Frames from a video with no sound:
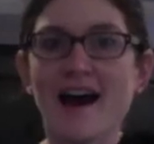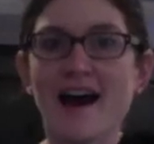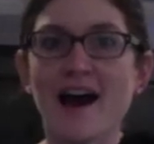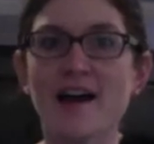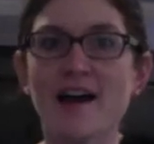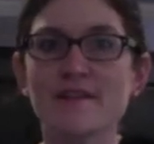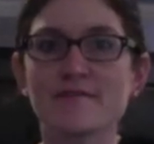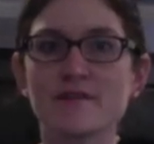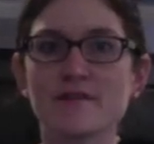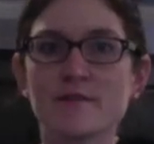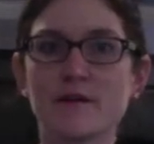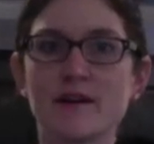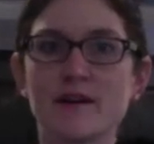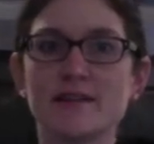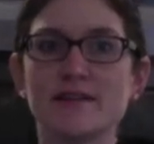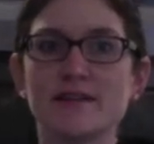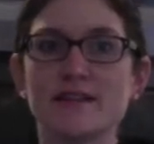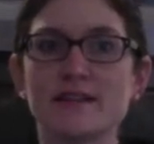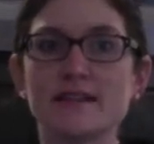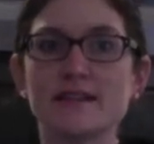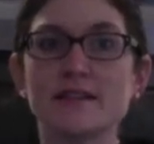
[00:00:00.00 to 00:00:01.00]
everyone,
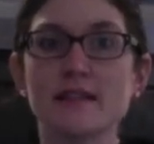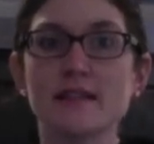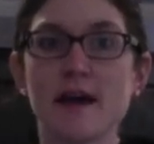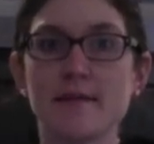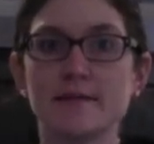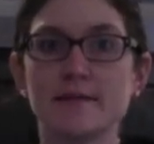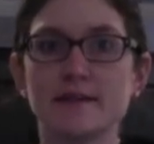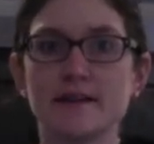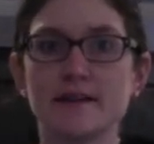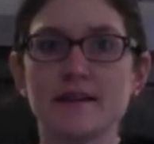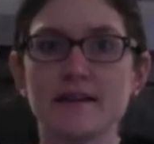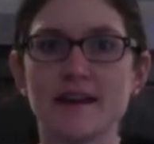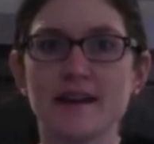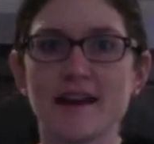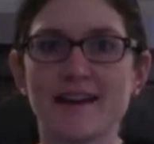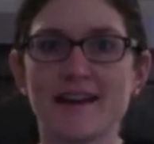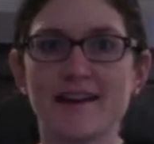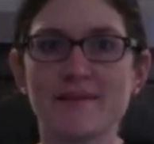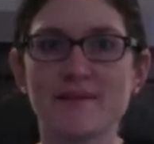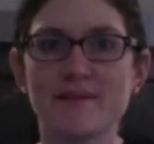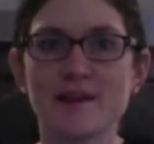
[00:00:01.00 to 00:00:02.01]
this is Emily
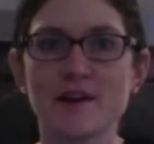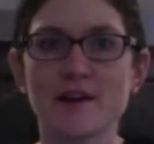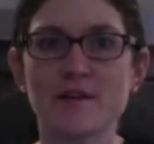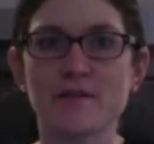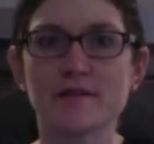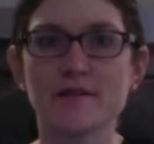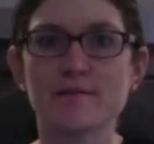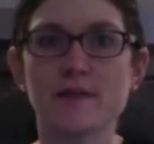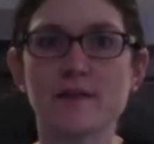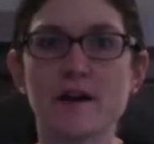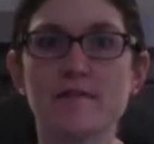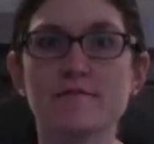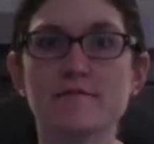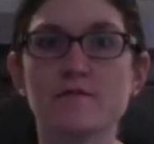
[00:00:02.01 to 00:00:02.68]
and I'm here with my